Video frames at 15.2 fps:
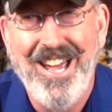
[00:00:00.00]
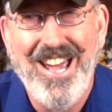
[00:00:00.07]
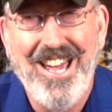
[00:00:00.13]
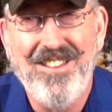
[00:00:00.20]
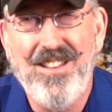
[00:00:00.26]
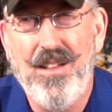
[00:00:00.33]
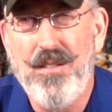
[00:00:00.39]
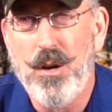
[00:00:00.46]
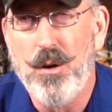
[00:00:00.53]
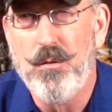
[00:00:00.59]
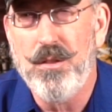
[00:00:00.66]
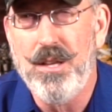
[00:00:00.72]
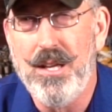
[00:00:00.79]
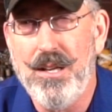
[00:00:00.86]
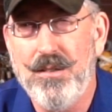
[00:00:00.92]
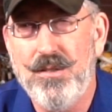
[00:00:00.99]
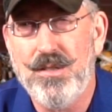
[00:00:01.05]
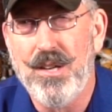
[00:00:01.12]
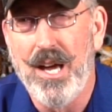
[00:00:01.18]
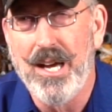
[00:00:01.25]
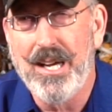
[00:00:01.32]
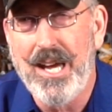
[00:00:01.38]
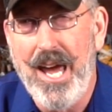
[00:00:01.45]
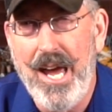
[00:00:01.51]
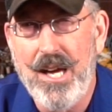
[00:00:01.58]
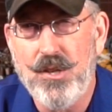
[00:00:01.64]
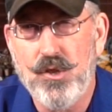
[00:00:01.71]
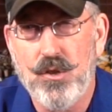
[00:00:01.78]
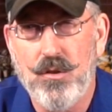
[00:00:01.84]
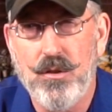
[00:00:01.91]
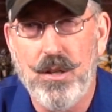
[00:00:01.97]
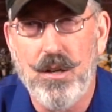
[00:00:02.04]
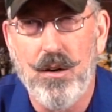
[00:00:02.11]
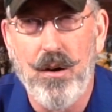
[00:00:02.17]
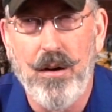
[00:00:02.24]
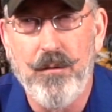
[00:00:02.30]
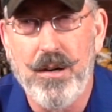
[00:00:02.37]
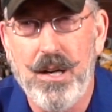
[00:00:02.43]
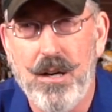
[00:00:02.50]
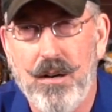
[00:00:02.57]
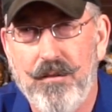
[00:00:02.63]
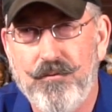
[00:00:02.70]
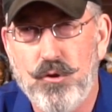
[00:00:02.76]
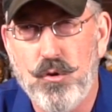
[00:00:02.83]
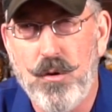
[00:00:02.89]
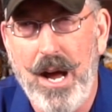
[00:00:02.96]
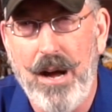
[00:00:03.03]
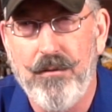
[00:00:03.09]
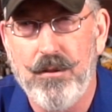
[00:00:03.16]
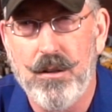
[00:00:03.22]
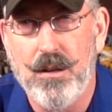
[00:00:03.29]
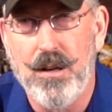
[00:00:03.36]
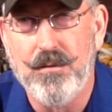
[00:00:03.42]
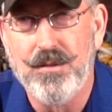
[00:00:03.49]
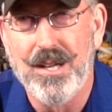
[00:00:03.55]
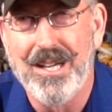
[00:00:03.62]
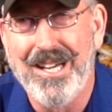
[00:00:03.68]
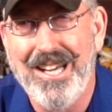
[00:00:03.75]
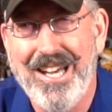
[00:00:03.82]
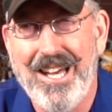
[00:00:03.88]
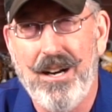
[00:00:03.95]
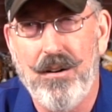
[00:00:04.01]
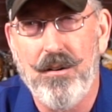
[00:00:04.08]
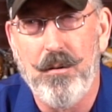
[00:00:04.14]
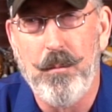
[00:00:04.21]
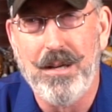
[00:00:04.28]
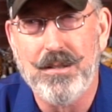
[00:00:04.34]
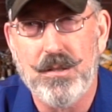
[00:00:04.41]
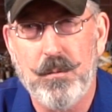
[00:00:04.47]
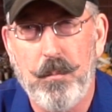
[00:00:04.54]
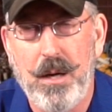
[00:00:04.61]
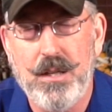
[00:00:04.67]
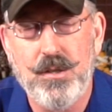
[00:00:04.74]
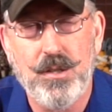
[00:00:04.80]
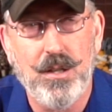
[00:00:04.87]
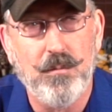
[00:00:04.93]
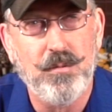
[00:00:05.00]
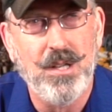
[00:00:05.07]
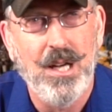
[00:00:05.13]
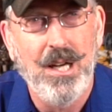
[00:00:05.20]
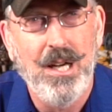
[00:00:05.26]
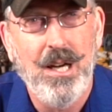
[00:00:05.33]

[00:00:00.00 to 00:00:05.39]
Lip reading: and then there were these occasional, I would hear of Traveler, and I was like, I don't know about spaceships.